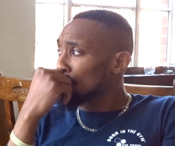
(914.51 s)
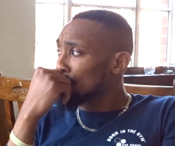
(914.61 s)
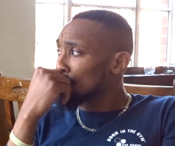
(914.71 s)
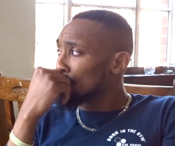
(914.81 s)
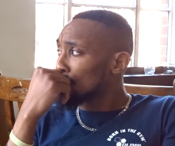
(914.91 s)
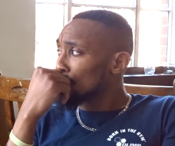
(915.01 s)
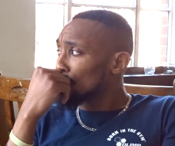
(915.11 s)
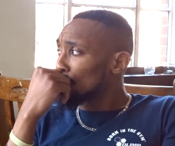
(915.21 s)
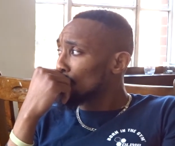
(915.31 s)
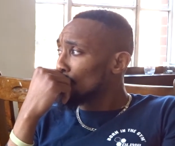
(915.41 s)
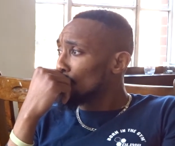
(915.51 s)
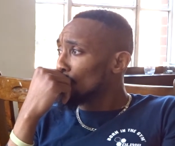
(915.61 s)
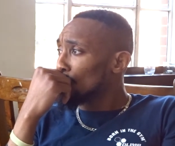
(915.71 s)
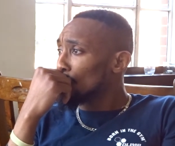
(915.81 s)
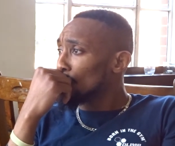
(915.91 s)

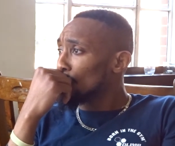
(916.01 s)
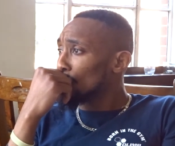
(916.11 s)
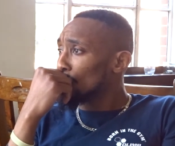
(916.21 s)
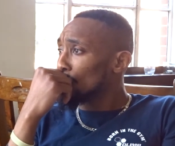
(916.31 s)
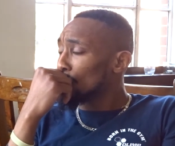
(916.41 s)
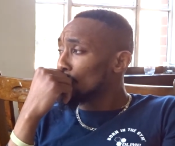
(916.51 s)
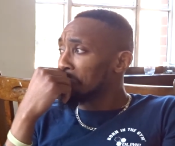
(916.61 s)
[no speech]